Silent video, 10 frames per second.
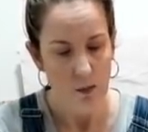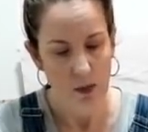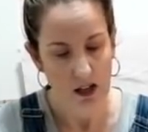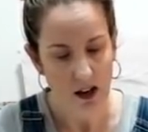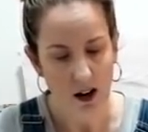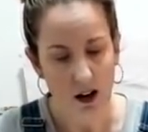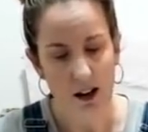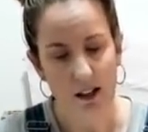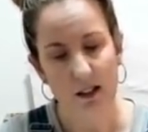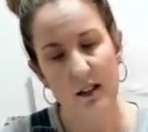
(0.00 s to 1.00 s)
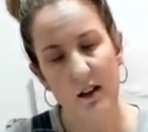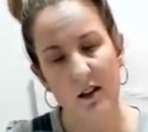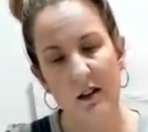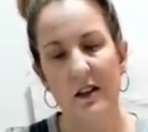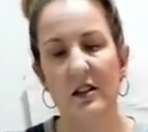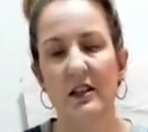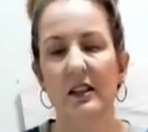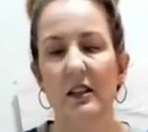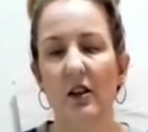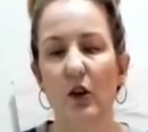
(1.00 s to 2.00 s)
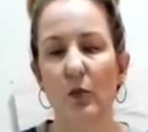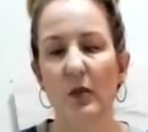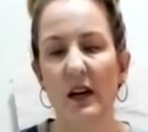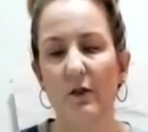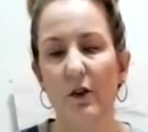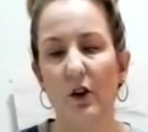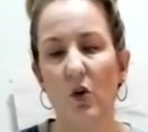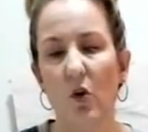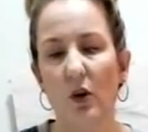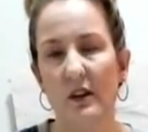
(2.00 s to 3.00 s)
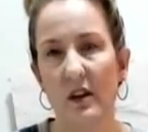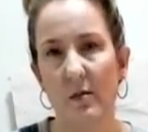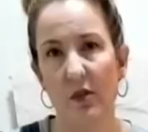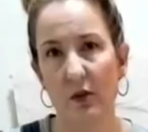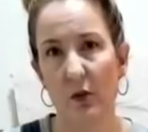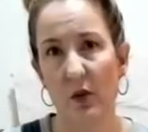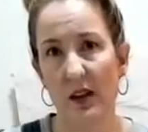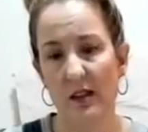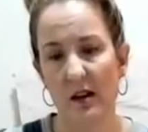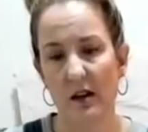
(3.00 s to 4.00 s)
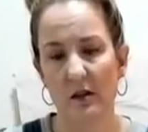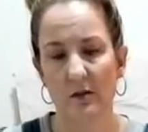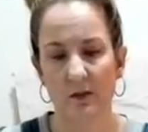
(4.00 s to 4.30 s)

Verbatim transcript: because there's a little opening for the cord to come through right there.